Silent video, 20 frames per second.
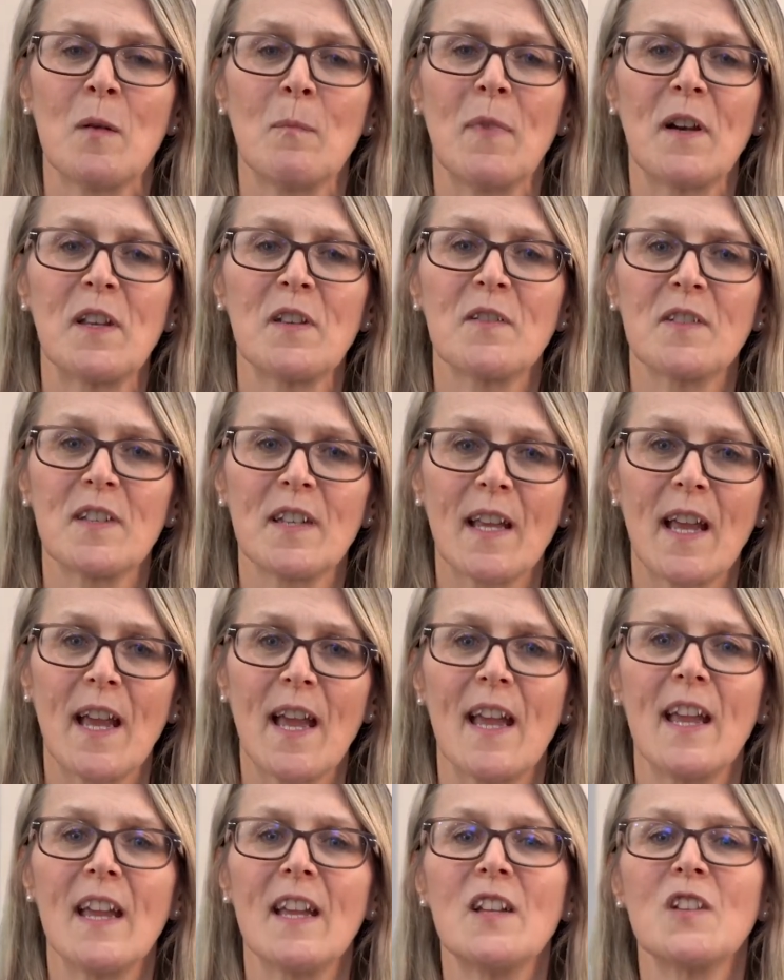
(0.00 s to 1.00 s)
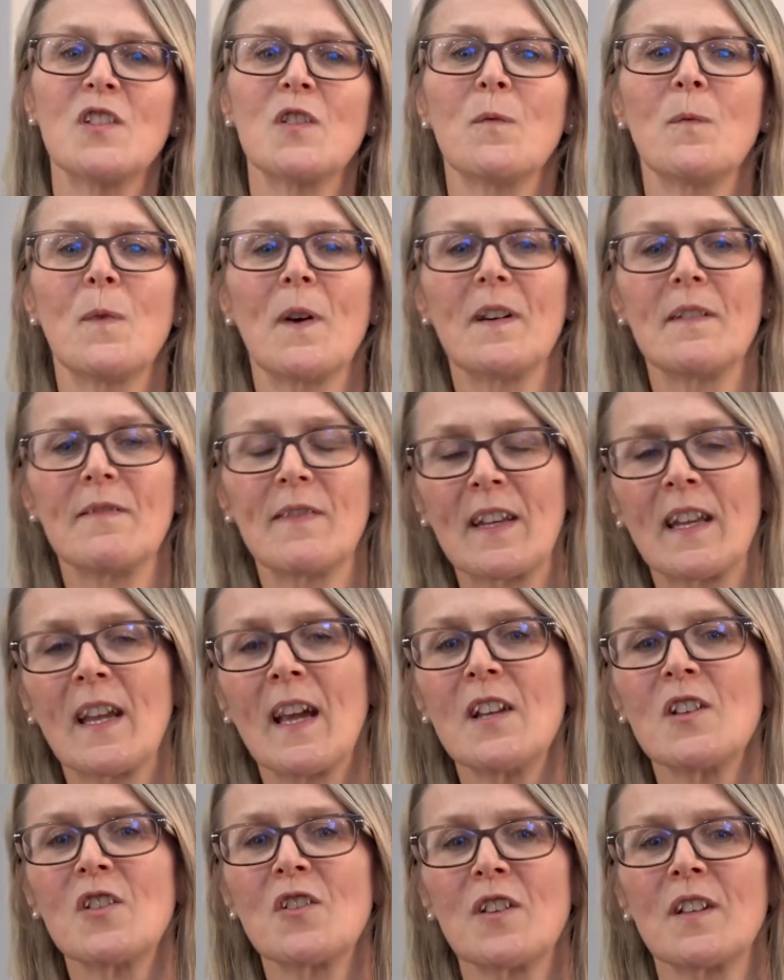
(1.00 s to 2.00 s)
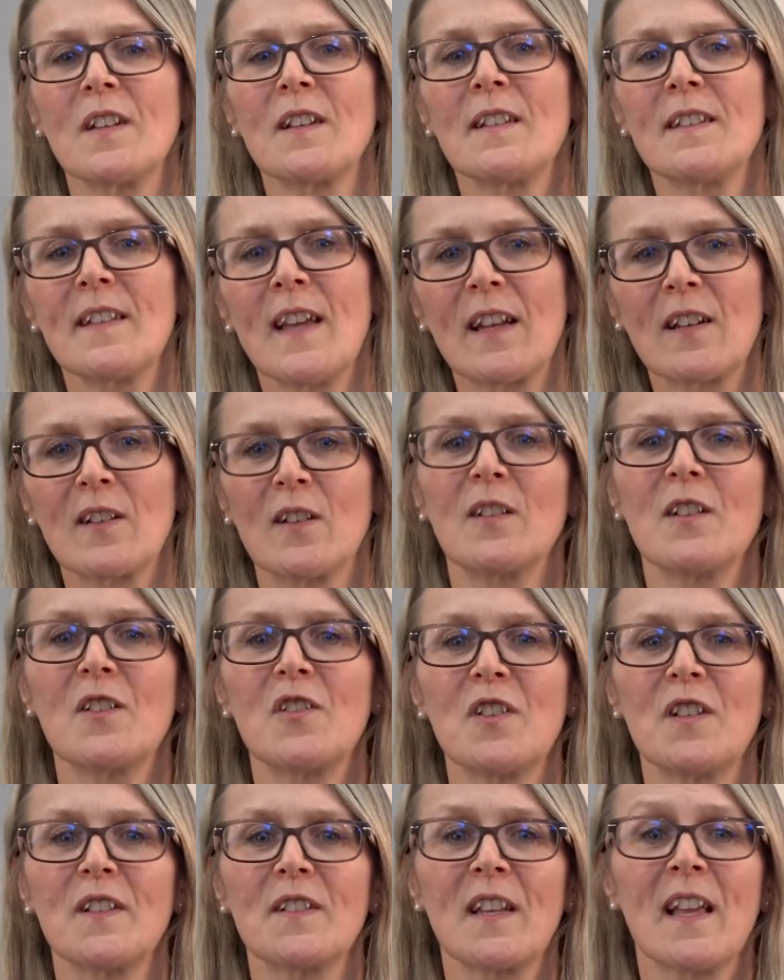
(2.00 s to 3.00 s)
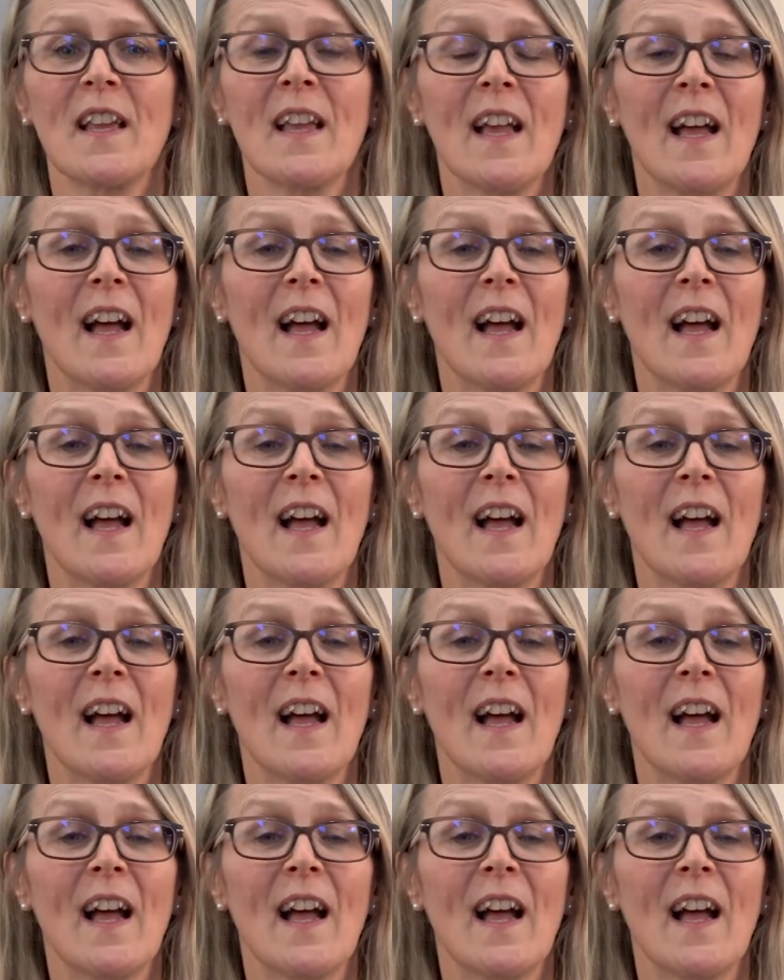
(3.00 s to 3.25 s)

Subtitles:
by using age verification technologies.